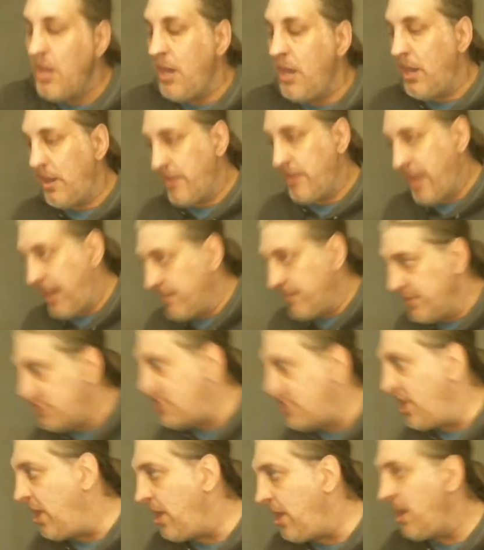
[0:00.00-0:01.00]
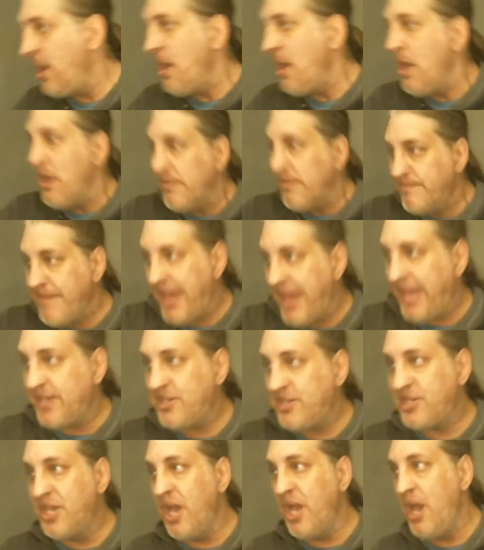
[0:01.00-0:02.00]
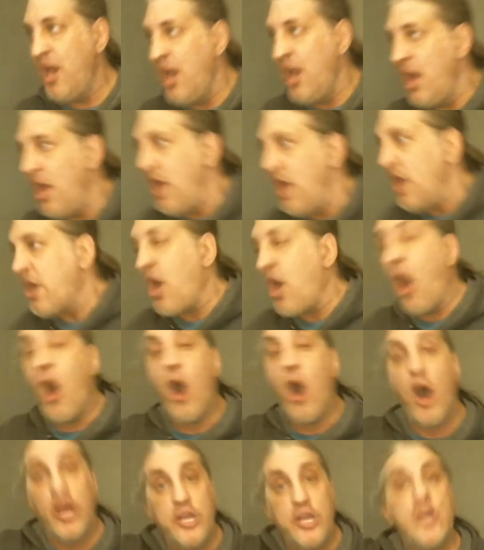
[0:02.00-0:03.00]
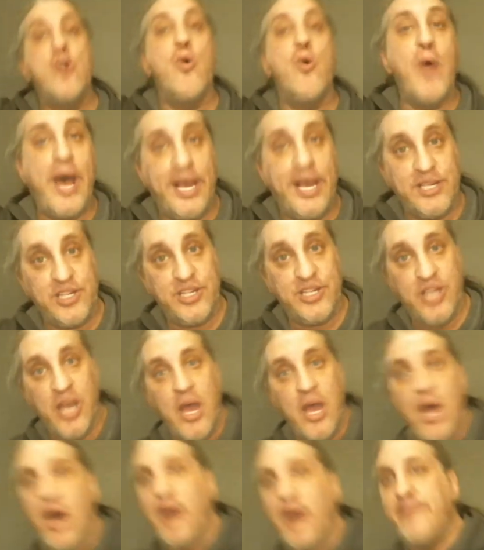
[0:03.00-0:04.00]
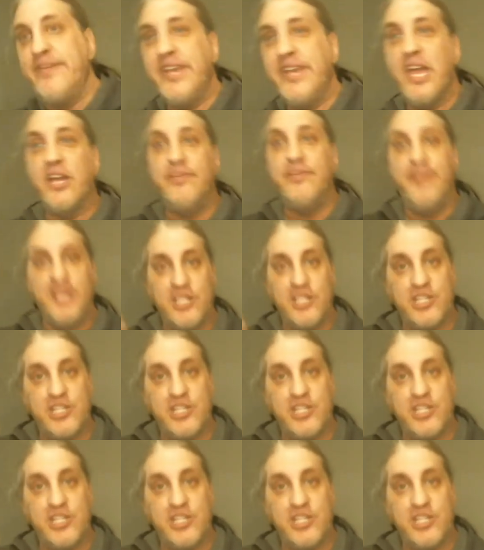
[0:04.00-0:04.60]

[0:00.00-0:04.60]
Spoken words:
Okay, which makes conquest of an enemy's